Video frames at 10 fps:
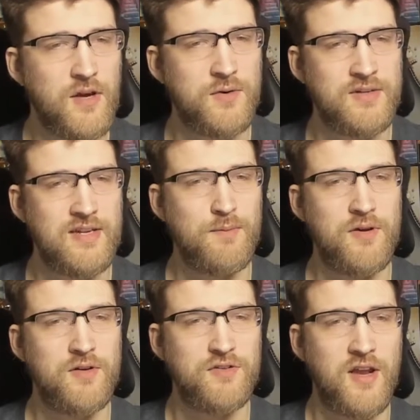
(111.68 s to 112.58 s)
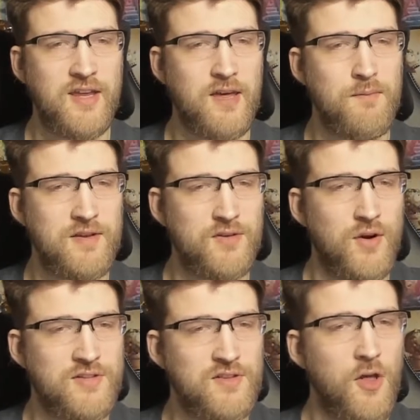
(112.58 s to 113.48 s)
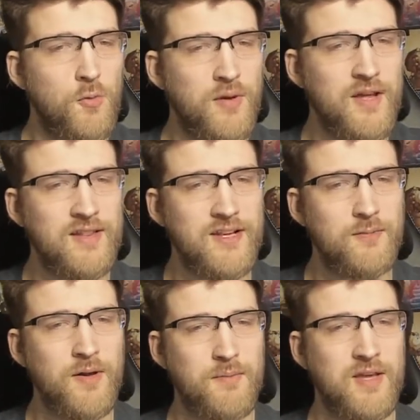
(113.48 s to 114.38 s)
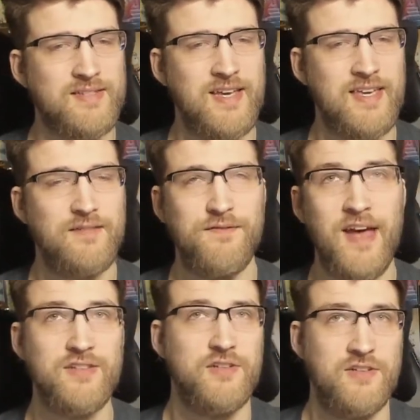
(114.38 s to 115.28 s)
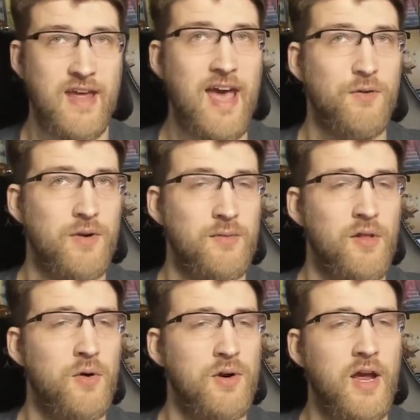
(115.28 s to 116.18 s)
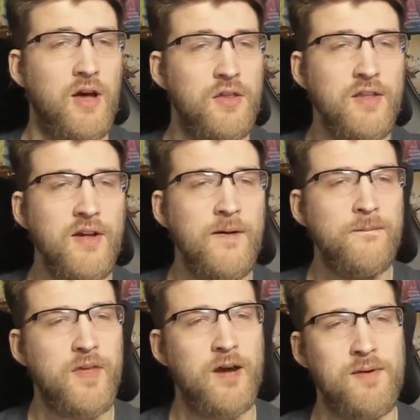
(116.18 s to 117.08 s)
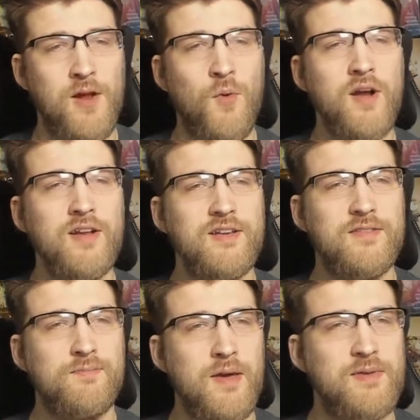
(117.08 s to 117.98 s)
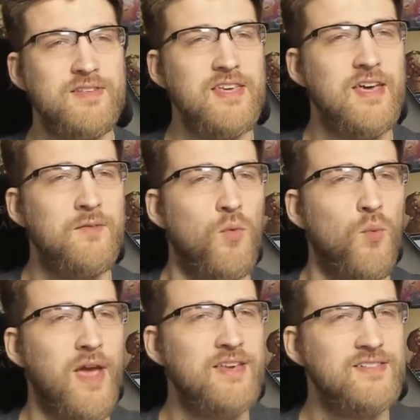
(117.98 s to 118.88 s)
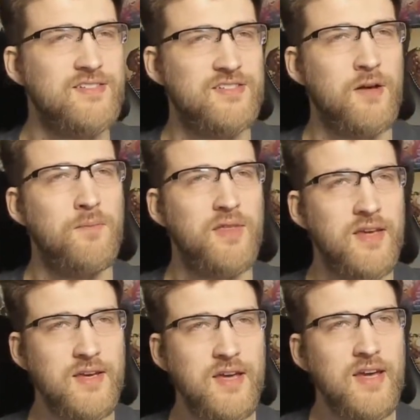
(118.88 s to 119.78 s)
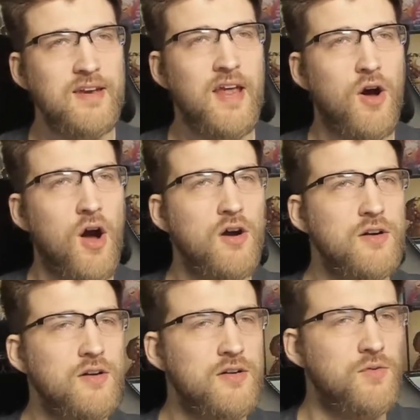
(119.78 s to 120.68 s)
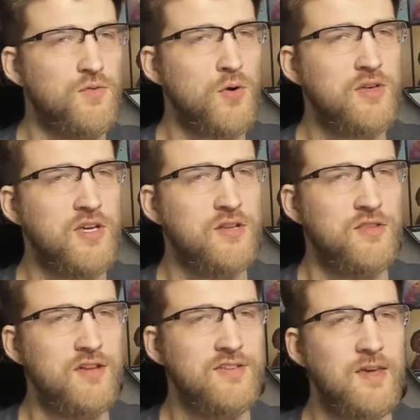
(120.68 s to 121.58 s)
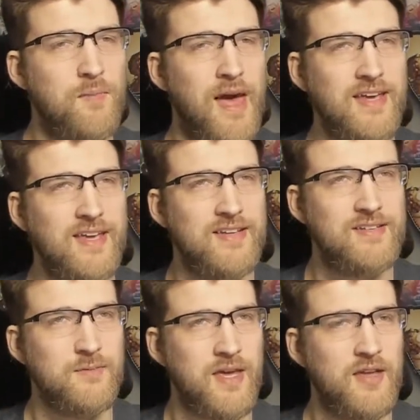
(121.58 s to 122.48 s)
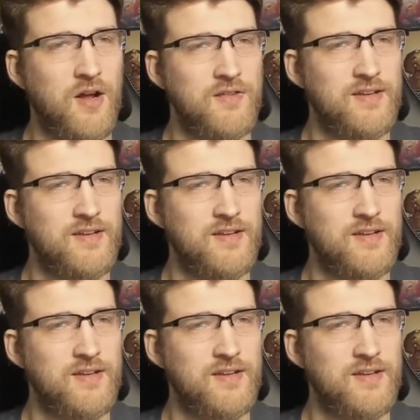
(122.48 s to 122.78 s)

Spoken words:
deep here to try to get me, so I slow play a little bit because I get faster attack when I'm lower health. And I wanted to maybe see him waste something. Now our roadkill does get back and get some hit on the